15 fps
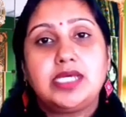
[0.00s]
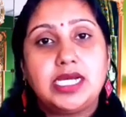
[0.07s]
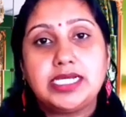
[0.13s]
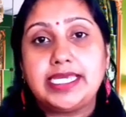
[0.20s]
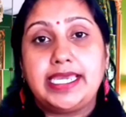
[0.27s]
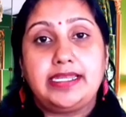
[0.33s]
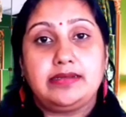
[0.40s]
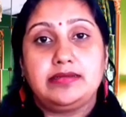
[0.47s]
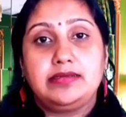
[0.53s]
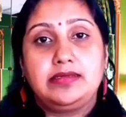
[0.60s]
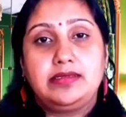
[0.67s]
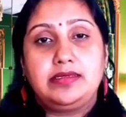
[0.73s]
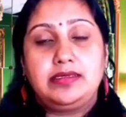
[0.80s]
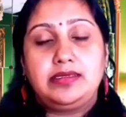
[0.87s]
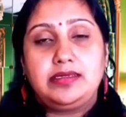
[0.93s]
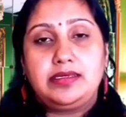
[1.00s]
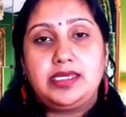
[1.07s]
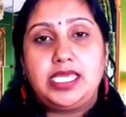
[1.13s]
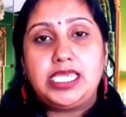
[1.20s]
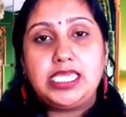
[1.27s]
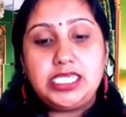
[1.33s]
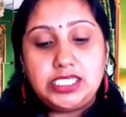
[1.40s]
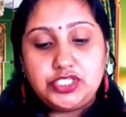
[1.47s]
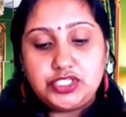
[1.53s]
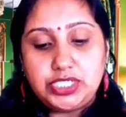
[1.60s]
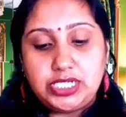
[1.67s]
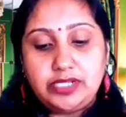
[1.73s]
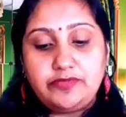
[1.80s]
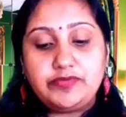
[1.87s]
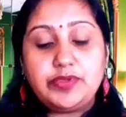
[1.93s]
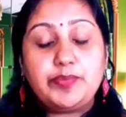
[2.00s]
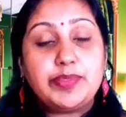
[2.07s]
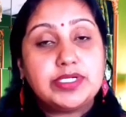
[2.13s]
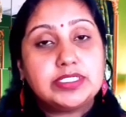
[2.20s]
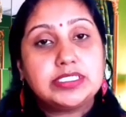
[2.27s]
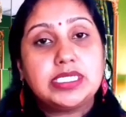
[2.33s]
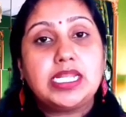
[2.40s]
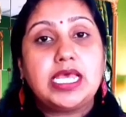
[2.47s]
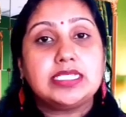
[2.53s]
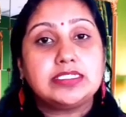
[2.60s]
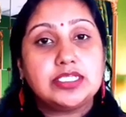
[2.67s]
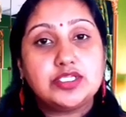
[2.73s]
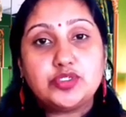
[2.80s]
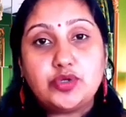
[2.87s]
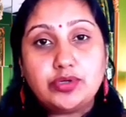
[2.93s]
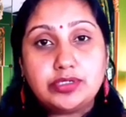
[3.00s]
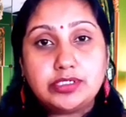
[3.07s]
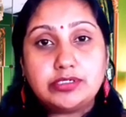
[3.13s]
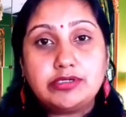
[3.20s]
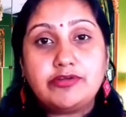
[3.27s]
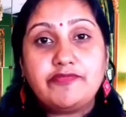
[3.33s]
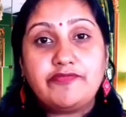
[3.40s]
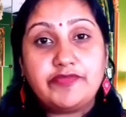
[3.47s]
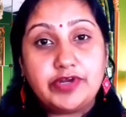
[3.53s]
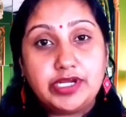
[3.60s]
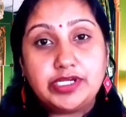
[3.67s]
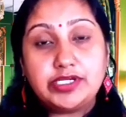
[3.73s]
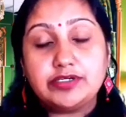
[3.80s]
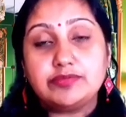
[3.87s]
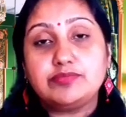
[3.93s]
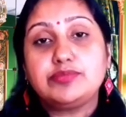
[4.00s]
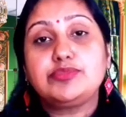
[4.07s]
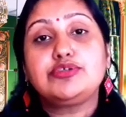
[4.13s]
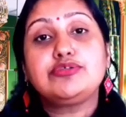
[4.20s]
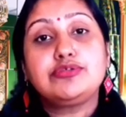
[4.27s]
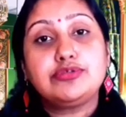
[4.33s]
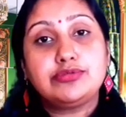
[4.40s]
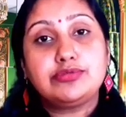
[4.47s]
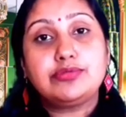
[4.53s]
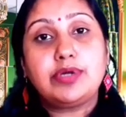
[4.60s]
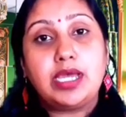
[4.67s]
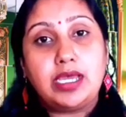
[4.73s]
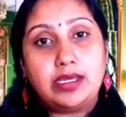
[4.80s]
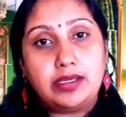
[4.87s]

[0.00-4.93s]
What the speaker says: Again, each and every person has his or her freedom to